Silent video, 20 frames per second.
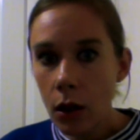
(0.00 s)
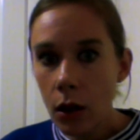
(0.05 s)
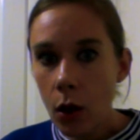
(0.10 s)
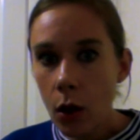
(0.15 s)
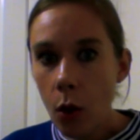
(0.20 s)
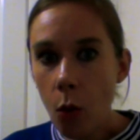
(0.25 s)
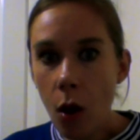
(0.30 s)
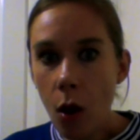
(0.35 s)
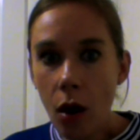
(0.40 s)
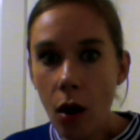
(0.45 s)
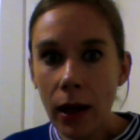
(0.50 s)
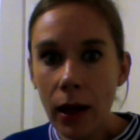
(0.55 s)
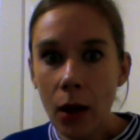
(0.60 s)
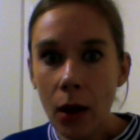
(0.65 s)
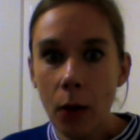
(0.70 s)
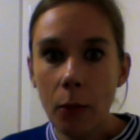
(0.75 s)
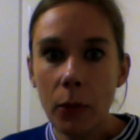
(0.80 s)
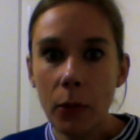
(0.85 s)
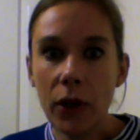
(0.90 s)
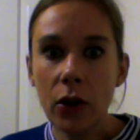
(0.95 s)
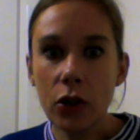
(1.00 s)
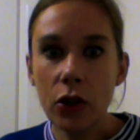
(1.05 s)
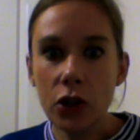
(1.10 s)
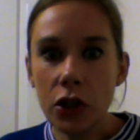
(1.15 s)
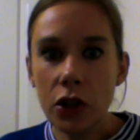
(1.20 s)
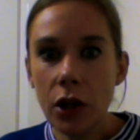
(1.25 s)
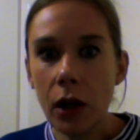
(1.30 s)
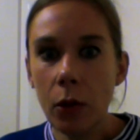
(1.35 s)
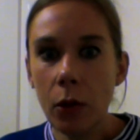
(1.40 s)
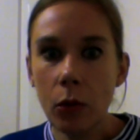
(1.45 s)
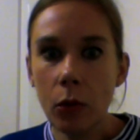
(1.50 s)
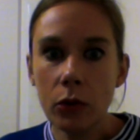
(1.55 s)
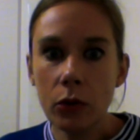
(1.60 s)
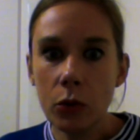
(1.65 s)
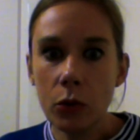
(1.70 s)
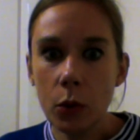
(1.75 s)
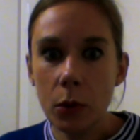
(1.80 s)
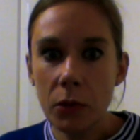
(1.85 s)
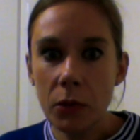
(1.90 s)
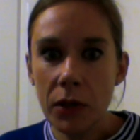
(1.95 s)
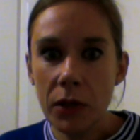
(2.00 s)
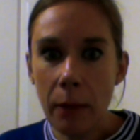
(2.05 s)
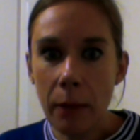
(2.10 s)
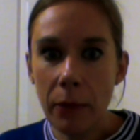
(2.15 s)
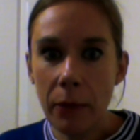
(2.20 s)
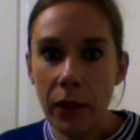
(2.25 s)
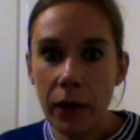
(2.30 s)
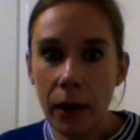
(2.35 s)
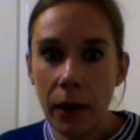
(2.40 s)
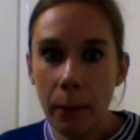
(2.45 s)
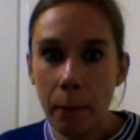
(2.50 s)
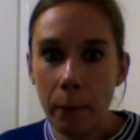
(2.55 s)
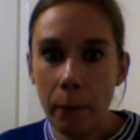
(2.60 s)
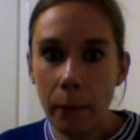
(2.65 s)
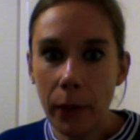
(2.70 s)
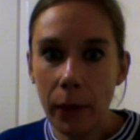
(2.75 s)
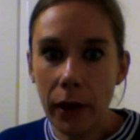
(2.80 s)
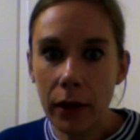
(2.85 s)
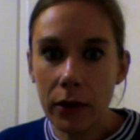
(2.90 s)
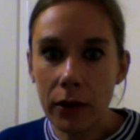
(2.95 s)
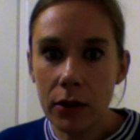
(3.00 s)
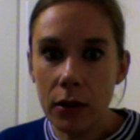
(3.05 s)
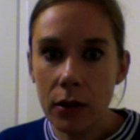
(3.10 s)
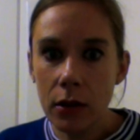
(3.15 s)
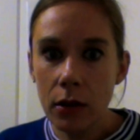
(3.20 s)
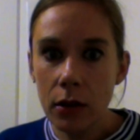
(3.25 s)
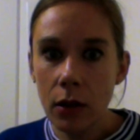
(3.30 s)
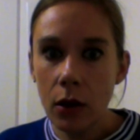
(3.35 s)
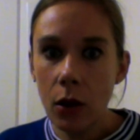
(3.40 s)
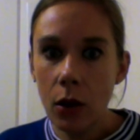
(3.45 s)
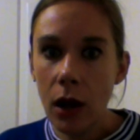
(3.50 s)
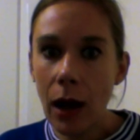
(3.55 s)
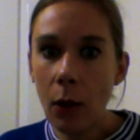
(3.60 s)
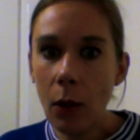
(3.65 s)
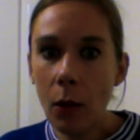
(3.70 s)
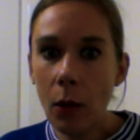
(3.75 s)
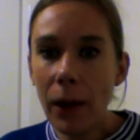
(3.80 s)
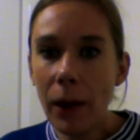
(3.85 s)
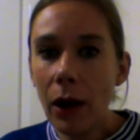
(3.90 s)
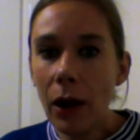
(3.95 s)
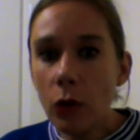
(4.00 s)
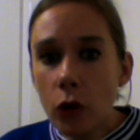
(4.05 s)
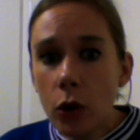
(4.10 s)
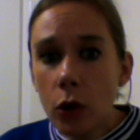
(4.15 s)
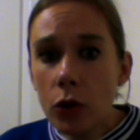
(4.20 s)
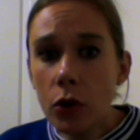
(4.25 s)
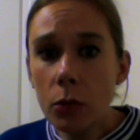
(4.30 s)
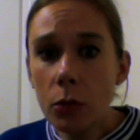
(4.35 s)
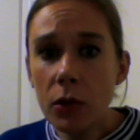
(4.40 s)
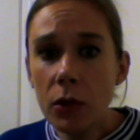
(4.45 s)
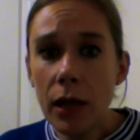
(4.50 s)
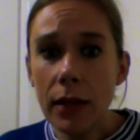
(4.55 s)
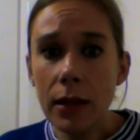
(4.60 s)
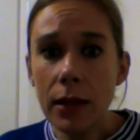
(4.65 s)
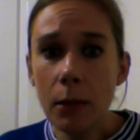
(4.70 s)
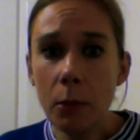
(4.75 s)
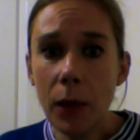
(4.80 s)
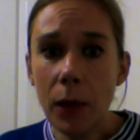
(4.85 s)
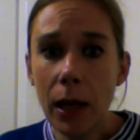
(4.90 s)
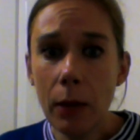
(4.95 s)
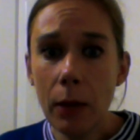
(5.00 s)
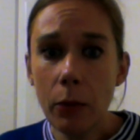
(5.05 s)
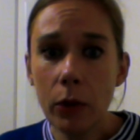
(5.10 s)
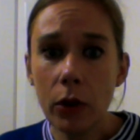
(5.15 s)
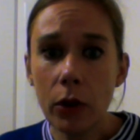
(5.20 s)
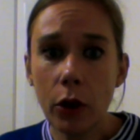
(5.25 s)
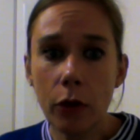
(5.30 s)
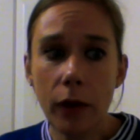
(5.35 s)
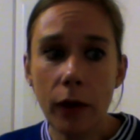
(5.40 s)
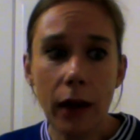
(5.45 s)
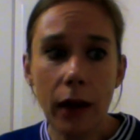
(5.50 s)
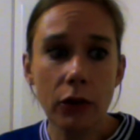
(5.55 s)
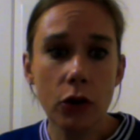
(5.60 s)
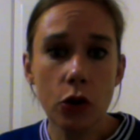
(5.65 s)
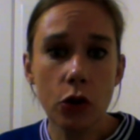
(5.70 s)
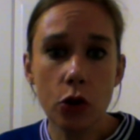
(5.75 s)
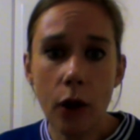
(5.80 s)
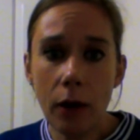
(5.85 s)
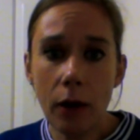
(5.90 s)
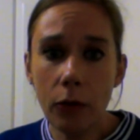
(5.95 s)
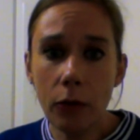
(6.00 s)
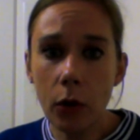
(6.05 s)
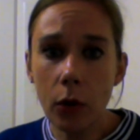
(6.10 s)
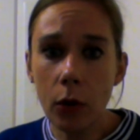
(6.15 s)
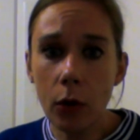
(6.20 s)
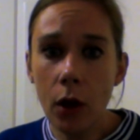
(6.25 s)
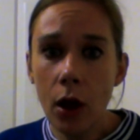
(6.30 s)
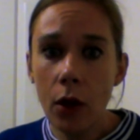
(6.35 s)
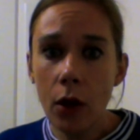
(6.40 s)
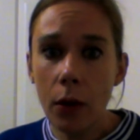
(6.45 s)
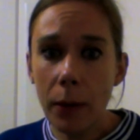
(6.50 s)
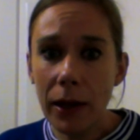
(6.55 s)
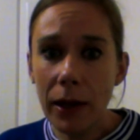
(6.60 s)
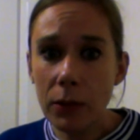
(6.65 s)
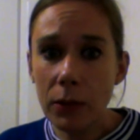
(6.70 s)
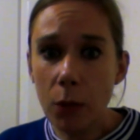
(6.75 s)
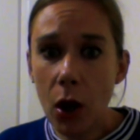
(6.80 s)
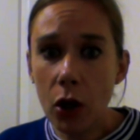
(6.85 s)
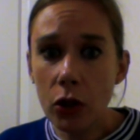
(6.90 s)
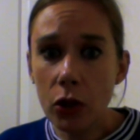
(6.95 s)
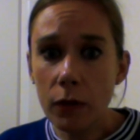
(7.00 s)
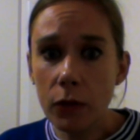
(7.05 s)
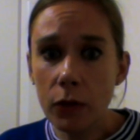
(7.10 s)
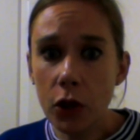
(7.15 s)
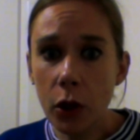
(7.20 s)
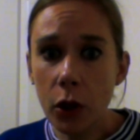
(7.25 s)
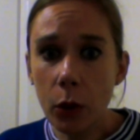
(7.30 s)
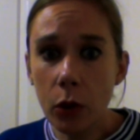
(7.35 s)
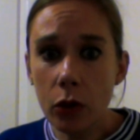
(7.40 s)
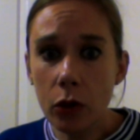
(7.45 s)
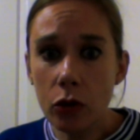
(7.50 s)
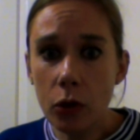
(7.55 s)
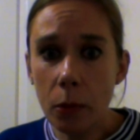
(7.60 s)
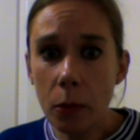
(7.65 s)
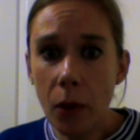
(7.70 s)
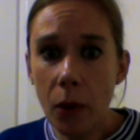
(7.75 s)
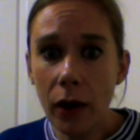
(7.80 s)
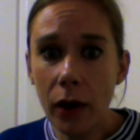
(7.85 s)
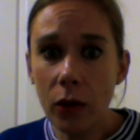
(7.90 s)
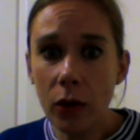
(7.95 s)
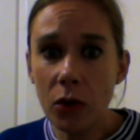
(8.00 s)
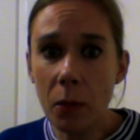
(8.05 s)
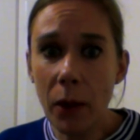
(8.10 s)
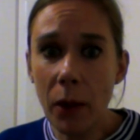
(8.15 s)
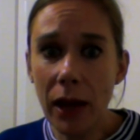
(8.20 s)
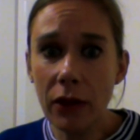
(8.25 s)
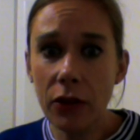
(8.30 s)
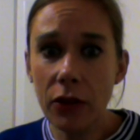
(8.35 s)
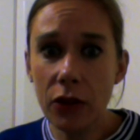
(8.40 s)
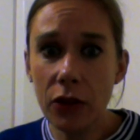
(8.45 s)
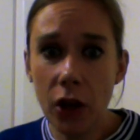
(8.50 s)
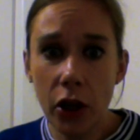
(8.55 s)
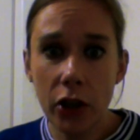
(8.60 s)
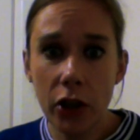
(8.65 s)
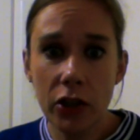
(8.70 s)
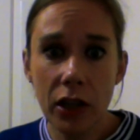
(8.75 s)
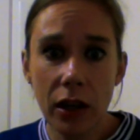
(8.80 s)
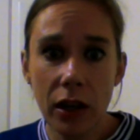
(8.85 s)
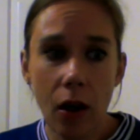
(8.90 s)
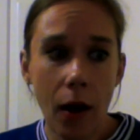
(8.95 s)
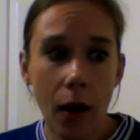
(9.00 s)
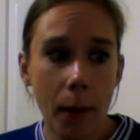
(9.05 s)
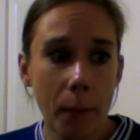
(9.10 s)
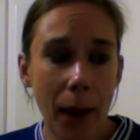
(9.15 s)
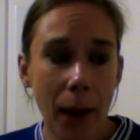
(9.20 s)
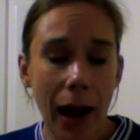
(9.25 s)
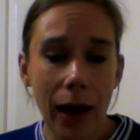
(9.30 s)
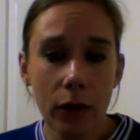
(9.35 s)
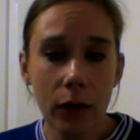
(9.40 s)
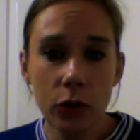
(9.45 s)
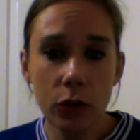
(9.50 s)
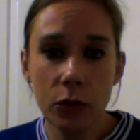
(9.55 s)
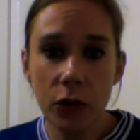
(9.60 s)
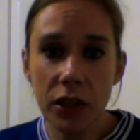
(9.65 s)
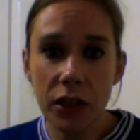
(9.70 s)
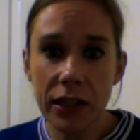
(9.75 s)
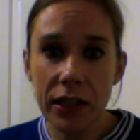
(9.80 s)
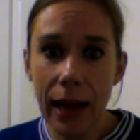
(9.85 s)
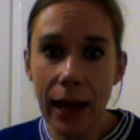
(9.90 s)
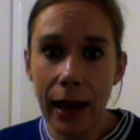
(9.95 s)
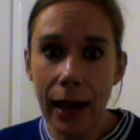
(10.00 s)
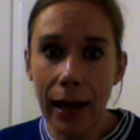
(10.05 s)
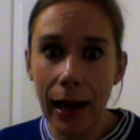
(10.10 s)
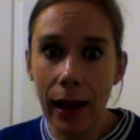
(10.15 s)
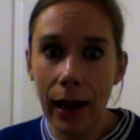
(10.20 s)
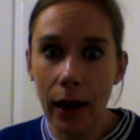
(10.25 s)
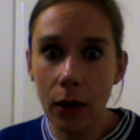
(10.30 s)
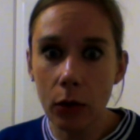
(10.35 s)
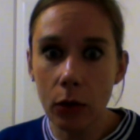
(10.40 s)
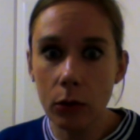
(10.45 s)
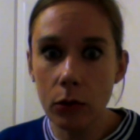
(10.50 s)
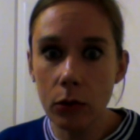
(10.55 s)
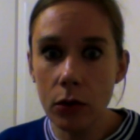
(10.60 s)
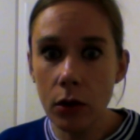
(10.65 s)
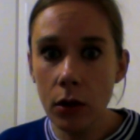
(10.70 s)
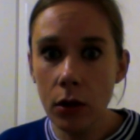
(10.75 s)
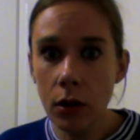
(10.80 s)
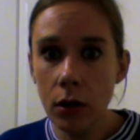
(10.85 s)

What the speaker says: Why? Because you don't want to upset the NIMBYs. How about not upsetting people who've had to travel the best part of 200 miles and pay £39 for a day out?